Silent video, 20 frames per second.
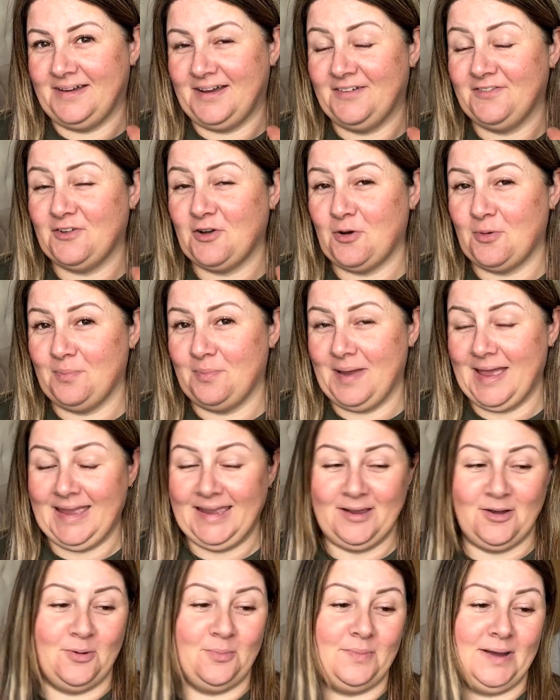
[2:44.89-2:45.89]
I've got
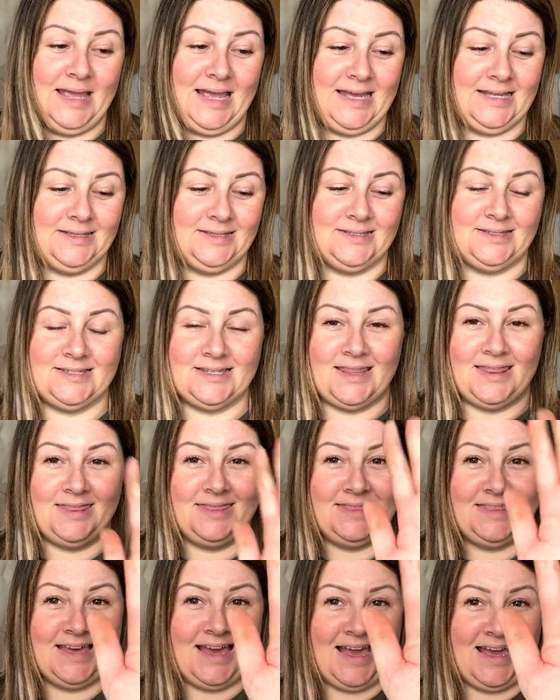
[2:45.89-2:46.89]
paint on my hands and
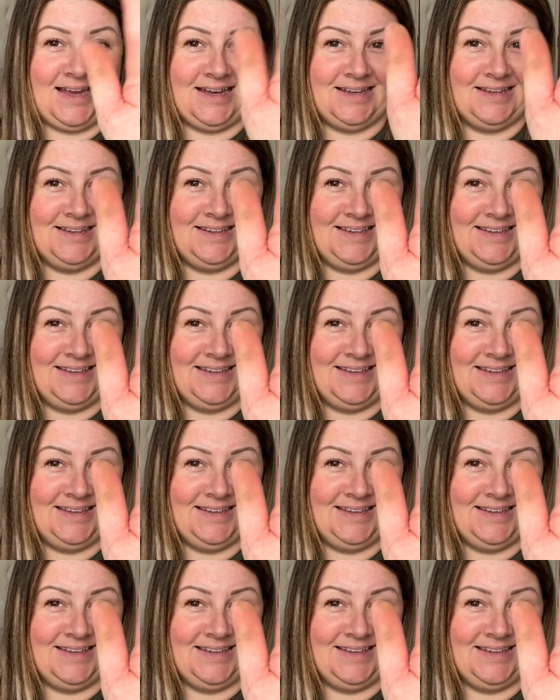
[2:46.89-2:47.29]
that